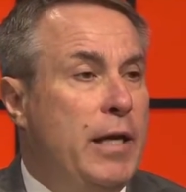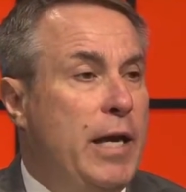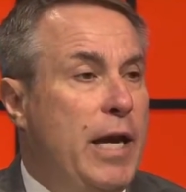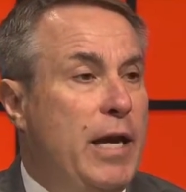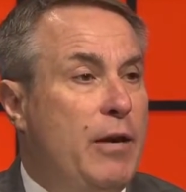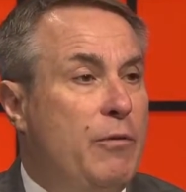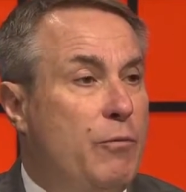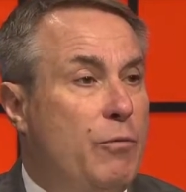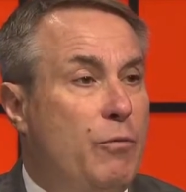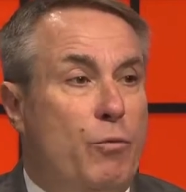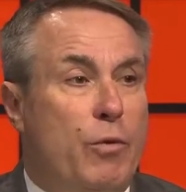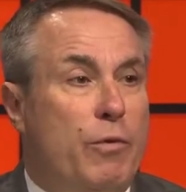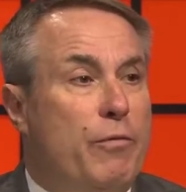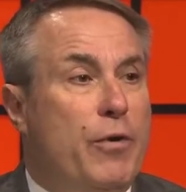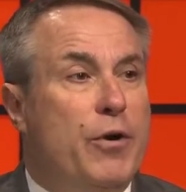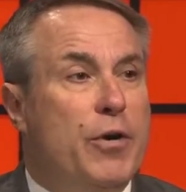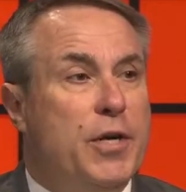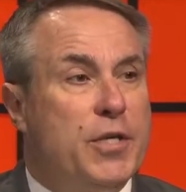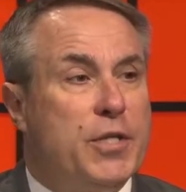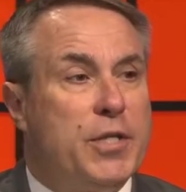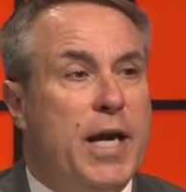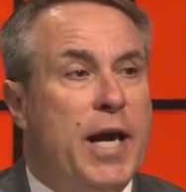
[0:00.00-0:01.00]
And we're
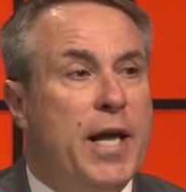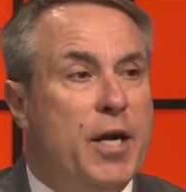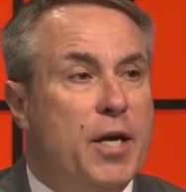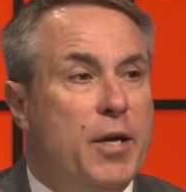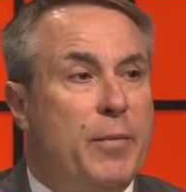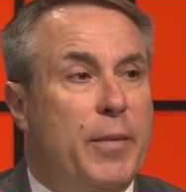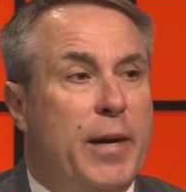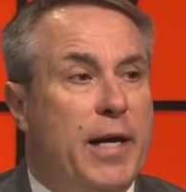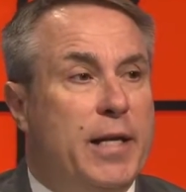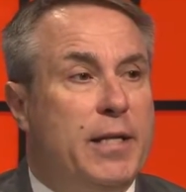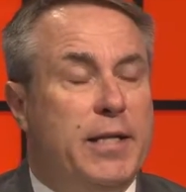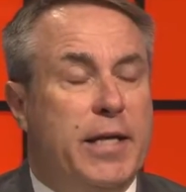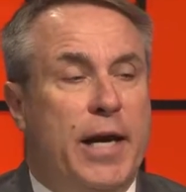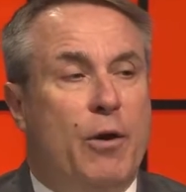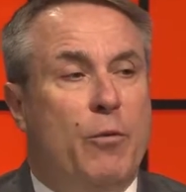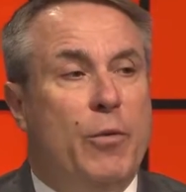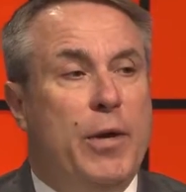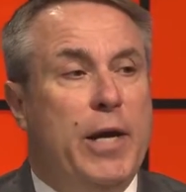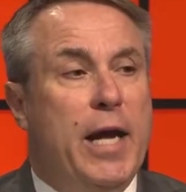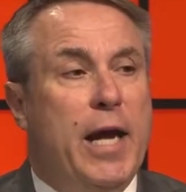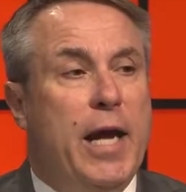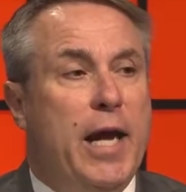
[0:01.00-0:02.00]
very excited about
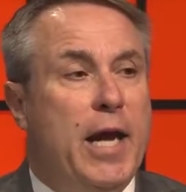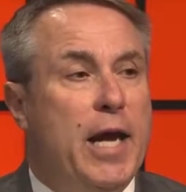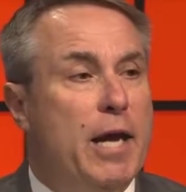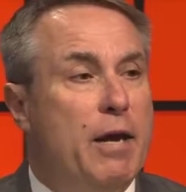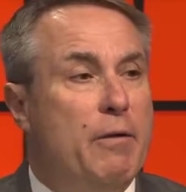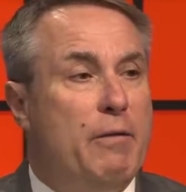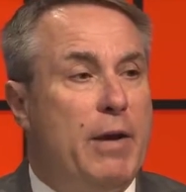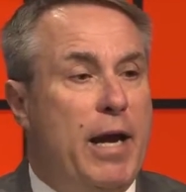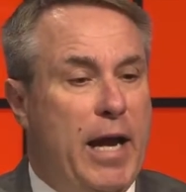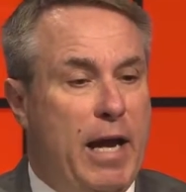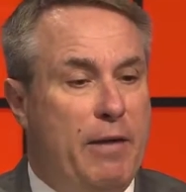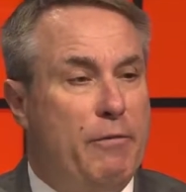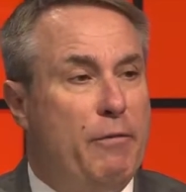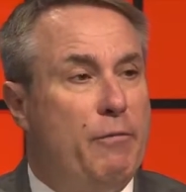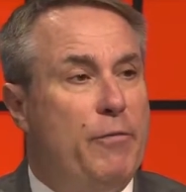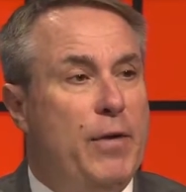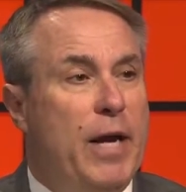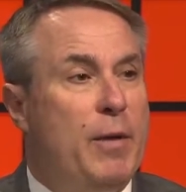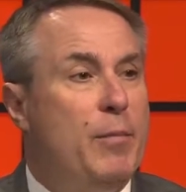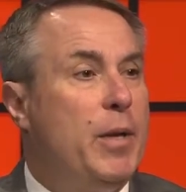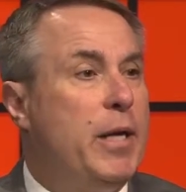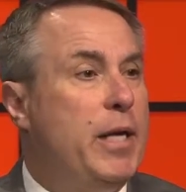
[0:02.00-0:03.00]
that. We have, I have a
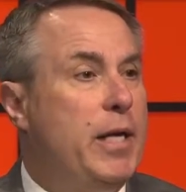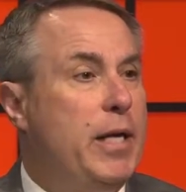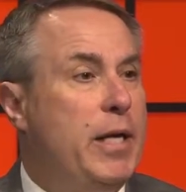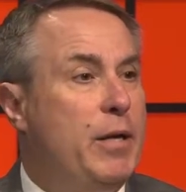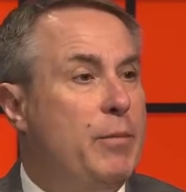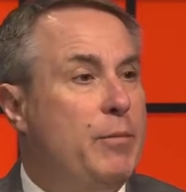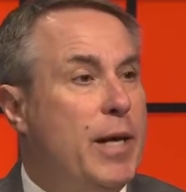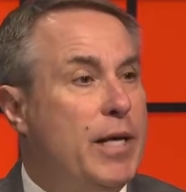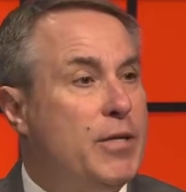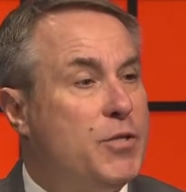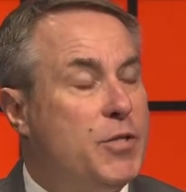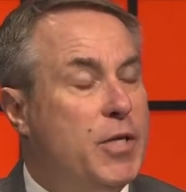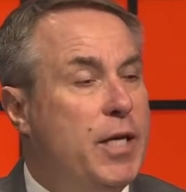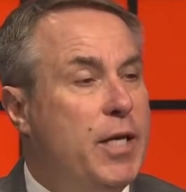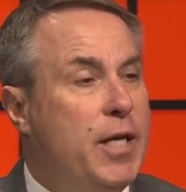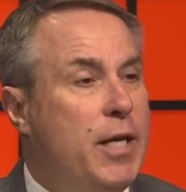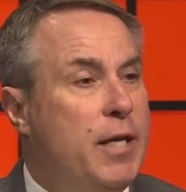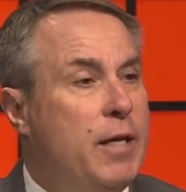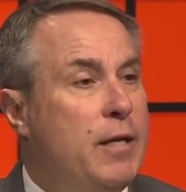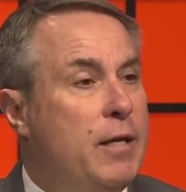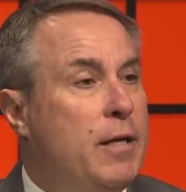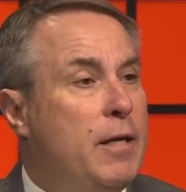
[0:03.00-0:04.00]
family in my
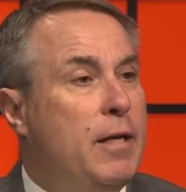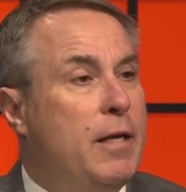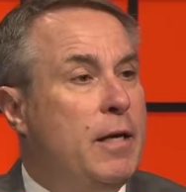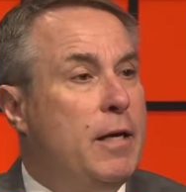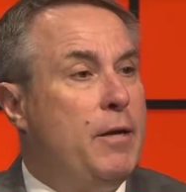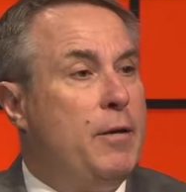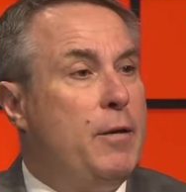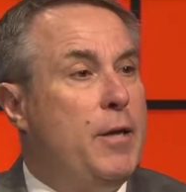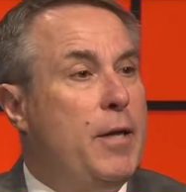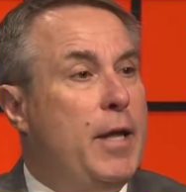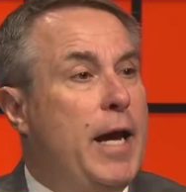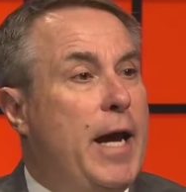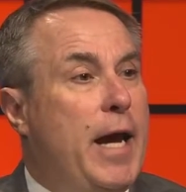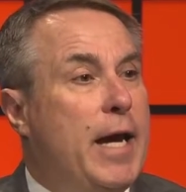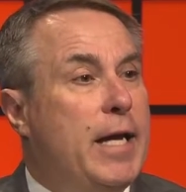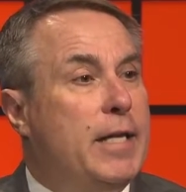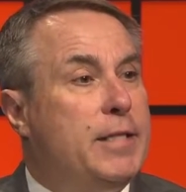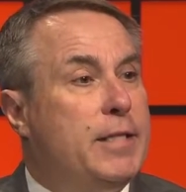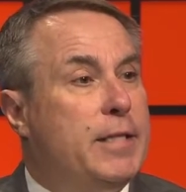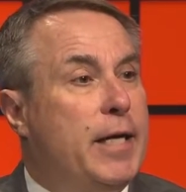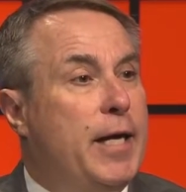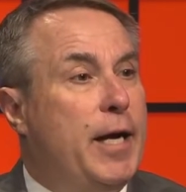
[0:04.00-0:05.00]
city
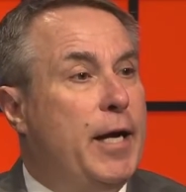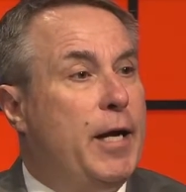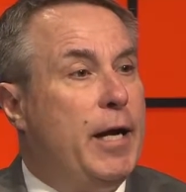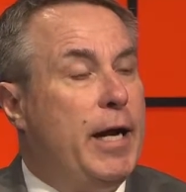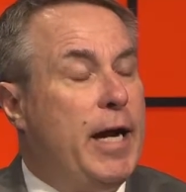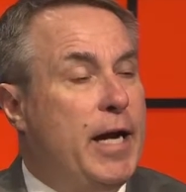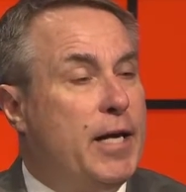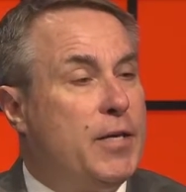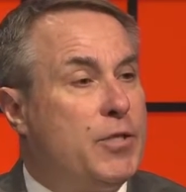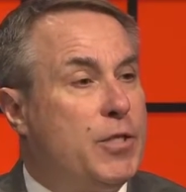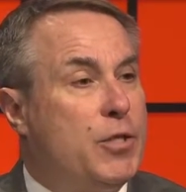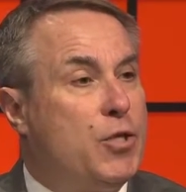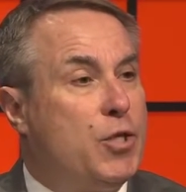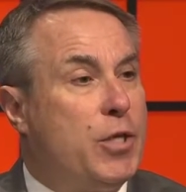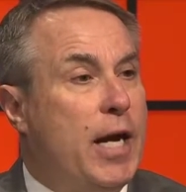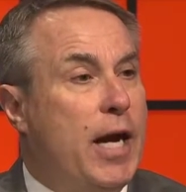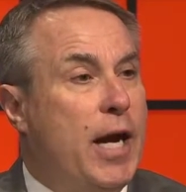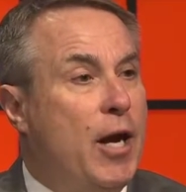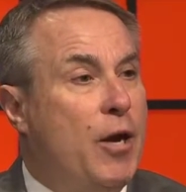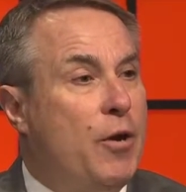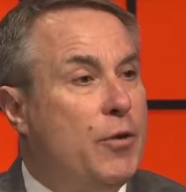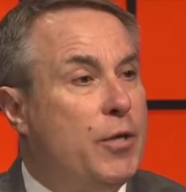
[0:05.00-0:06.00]
that uh, has a
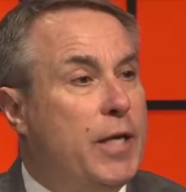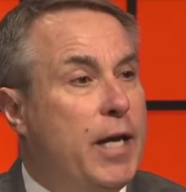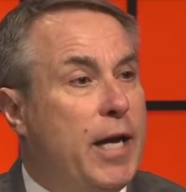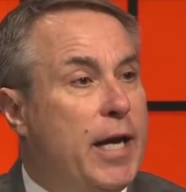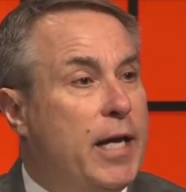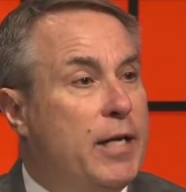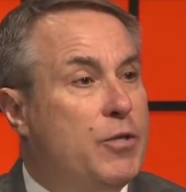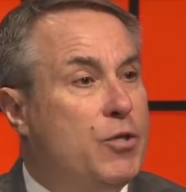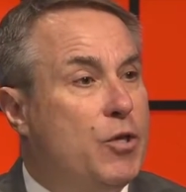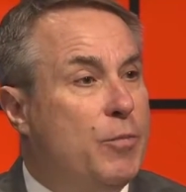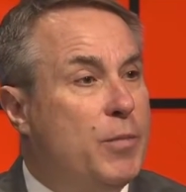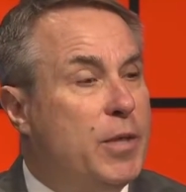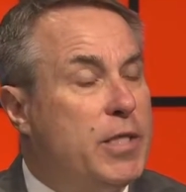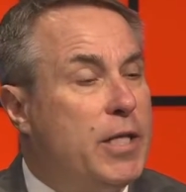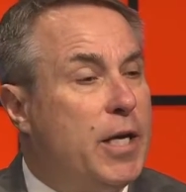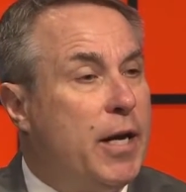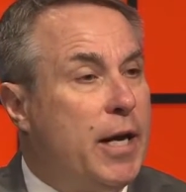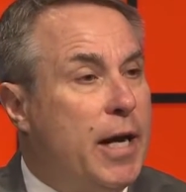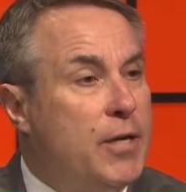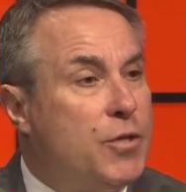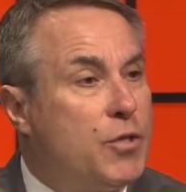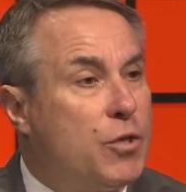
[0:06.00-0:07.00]
child at
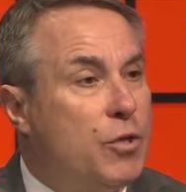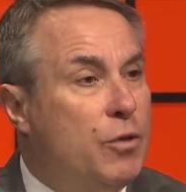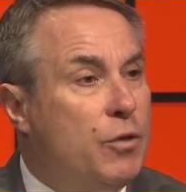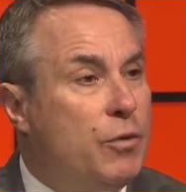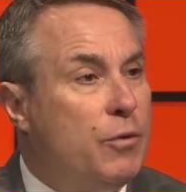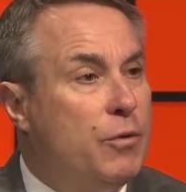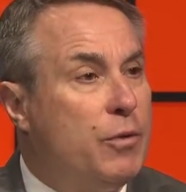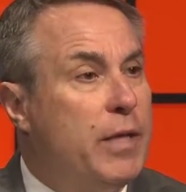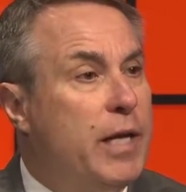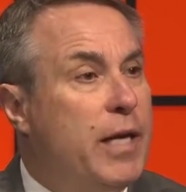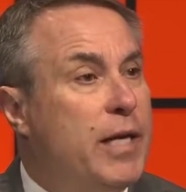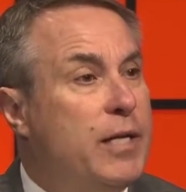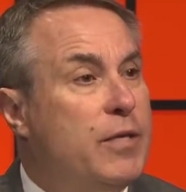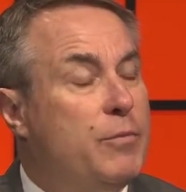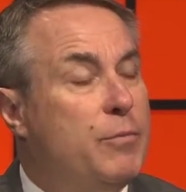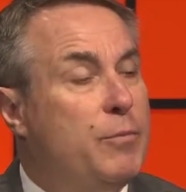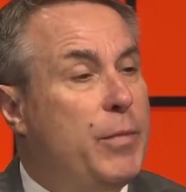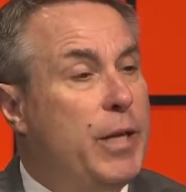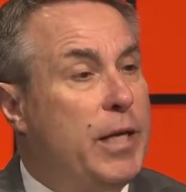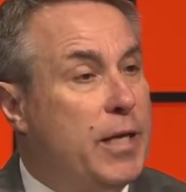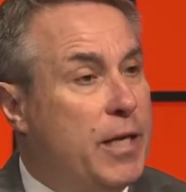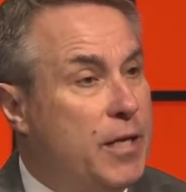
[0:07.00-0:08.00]
Germantown High School that
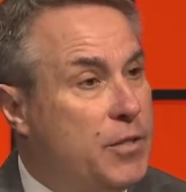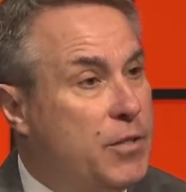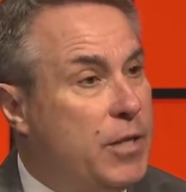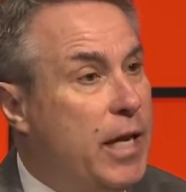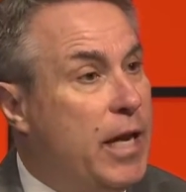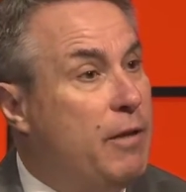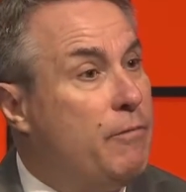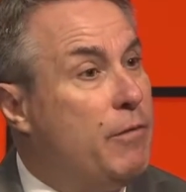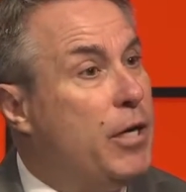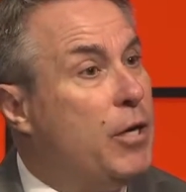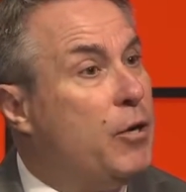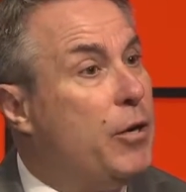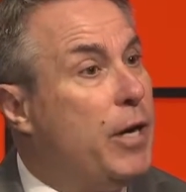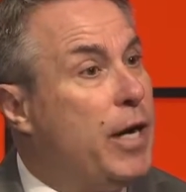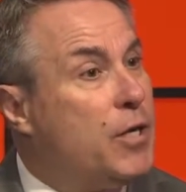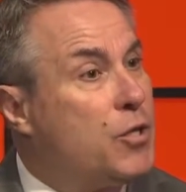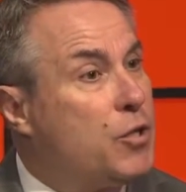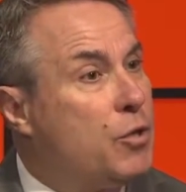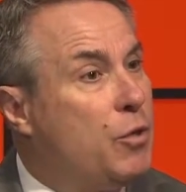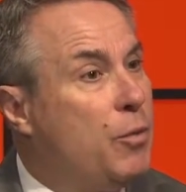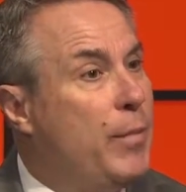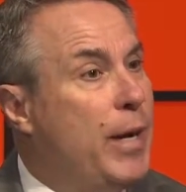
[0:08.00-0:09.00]
because they have an
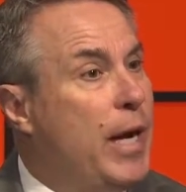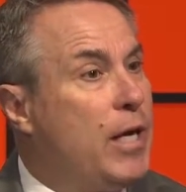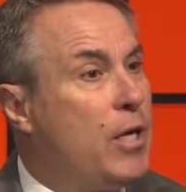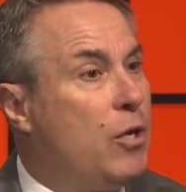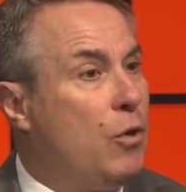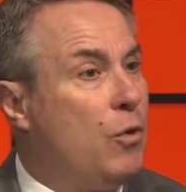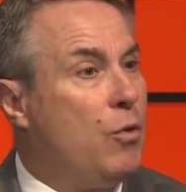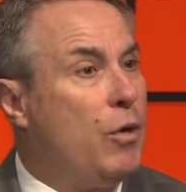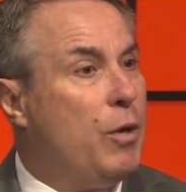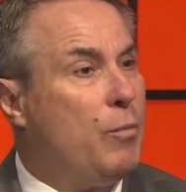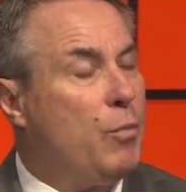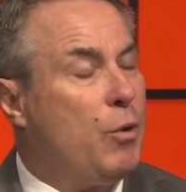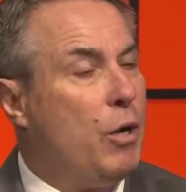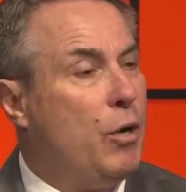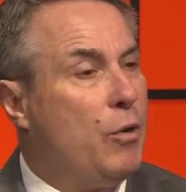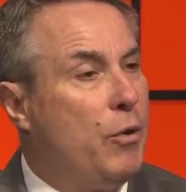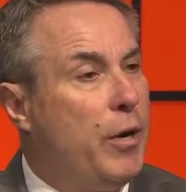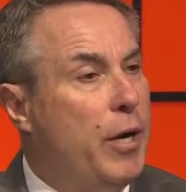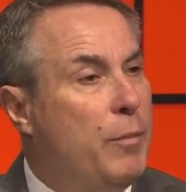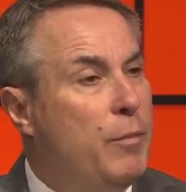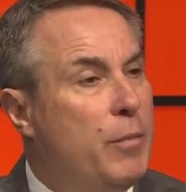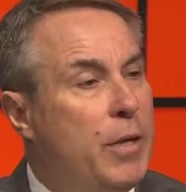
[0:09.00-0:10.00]
international baccalaureate
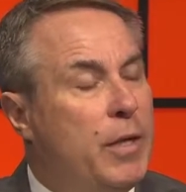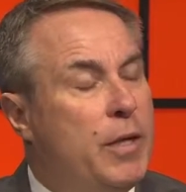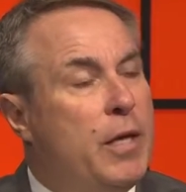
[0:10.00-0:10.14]
program.